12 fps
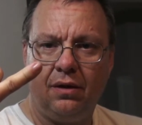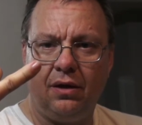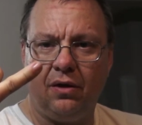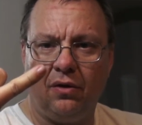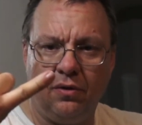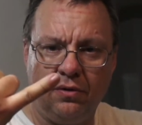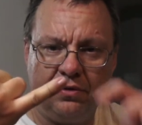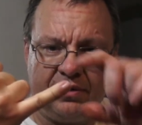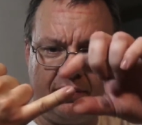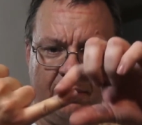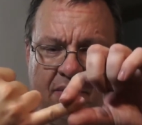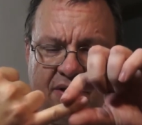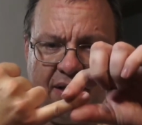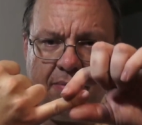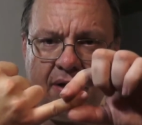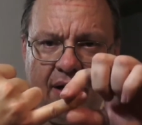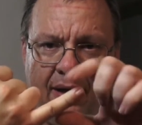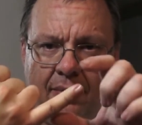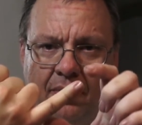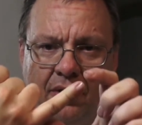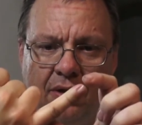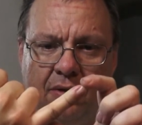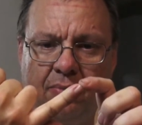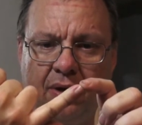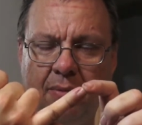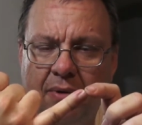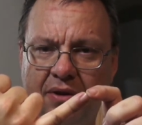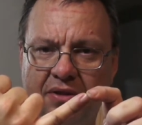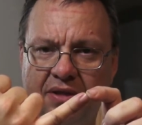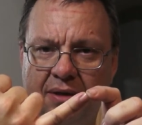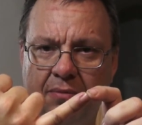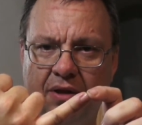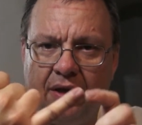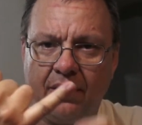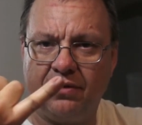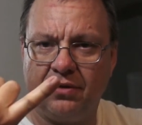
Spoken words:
You know, so same diameter and probably about the same length.